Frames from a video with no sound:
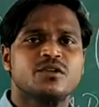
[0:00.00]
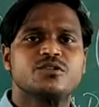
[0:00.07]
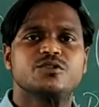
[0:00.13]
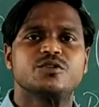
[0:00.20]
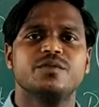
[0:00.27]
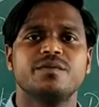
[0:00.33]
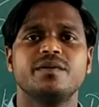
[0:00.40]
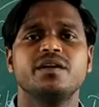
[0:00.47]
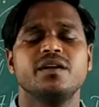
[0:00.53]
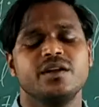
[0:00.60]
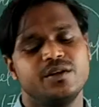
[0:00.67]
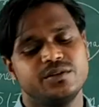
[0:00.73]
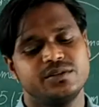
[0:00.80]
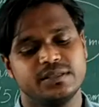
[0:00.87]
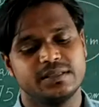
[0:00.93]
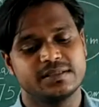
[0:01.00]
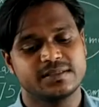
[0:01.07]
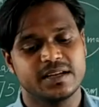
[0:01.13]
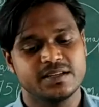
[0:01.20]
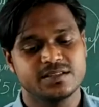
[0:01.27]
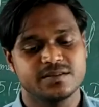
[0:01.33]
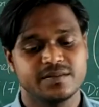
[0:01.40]
So we were using this
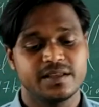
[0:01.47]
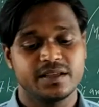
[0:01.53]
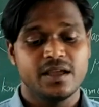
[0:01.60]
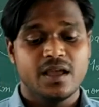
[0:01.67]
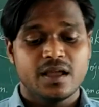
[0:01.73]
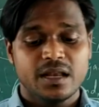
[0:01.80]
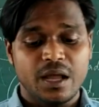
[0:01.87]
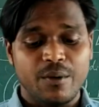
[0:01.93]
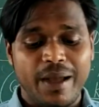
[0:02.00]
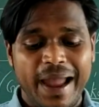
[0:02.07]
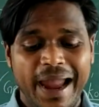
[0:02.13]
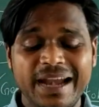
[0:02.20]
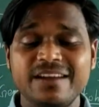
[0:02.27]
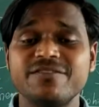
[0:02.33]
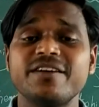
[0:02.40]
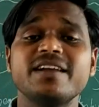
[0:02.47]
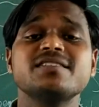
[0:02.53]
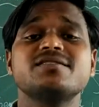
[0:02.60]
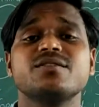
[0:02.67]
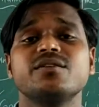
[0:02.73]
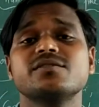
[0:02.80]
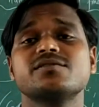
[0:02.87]
kinds of thing. Now hand
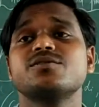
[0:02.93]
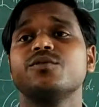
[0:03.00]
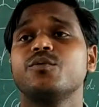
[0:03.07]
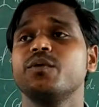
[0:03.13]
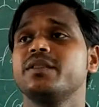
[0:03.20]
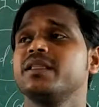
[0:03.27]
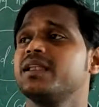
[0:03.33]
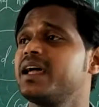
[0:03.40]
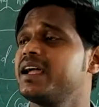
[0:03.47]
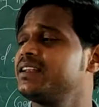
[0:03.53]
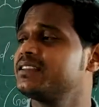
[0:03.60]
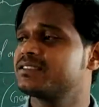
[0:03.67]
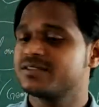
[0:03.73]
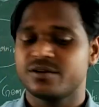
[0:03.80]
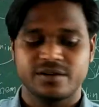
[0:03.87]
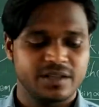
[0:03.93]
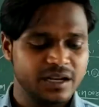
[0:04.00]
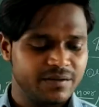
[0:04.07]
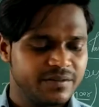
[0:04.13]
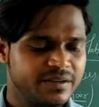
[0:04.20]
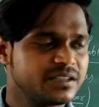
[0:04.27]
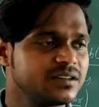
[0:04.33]
fans also, when the light is not
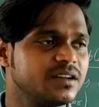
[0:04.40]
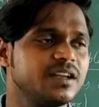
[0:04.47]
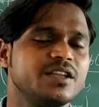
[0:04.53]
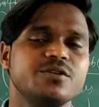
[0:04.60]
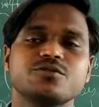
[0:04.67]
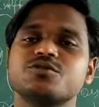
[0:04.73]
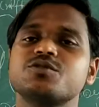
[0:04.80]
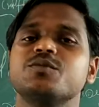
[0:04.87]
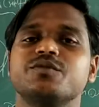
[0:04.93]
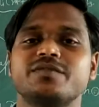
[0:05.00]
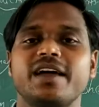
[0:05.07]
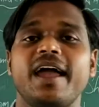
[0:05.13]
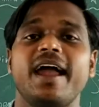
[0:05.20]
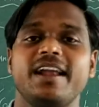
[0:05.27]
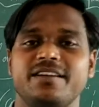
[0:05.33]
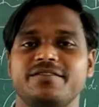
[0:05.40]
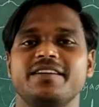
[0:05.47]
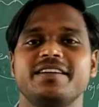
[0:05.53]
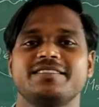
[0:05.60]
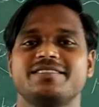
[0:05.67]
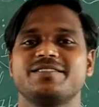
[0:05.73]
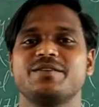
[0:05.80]
there, we generally used to move the hand
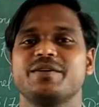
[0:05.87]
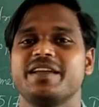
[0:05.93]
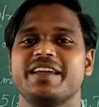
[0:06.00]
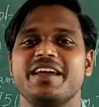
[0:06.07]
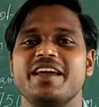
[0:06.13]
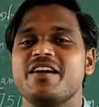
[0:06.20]
fans. Okay,